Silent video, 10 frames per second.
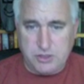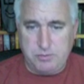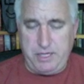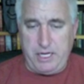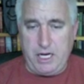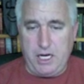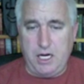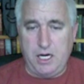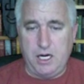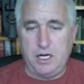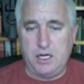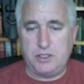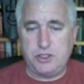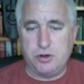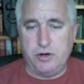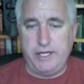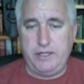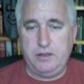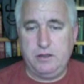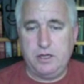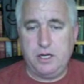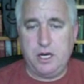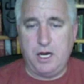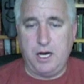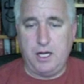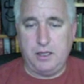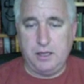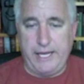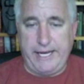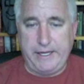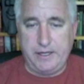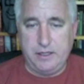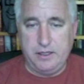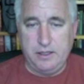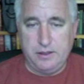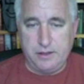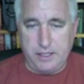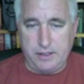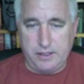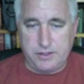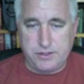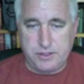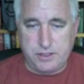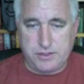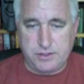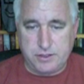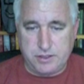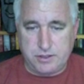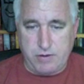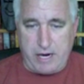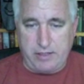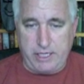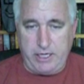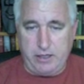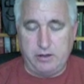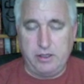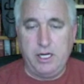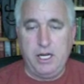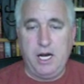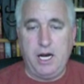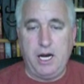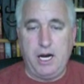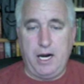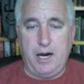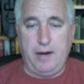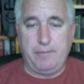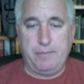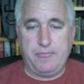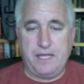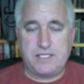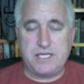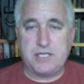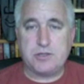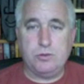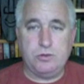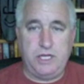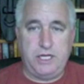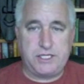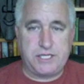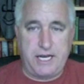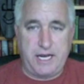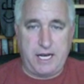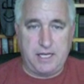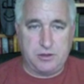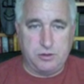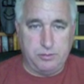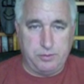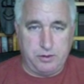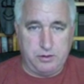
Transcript: be a join link that's around here that says unirse al grupo.